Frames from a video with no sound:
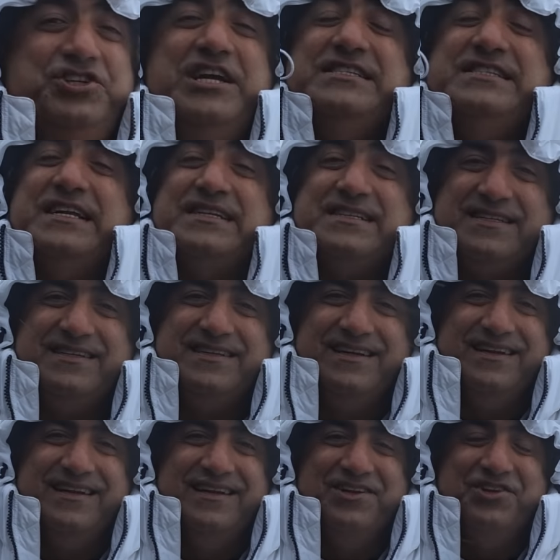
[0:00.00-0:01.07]
Jesus,
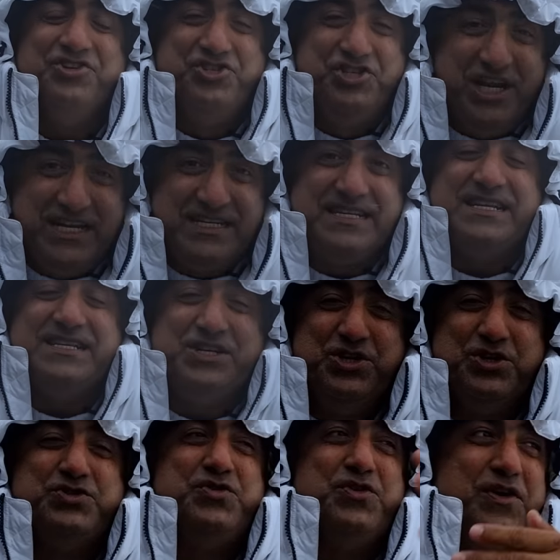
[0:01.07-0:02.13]
Jesus
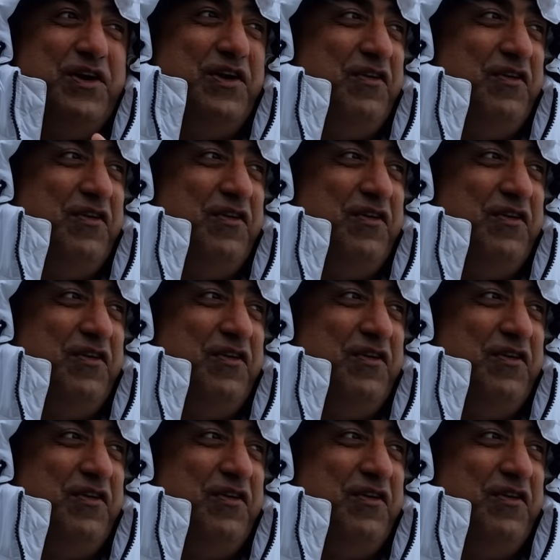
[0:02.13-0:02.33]
used to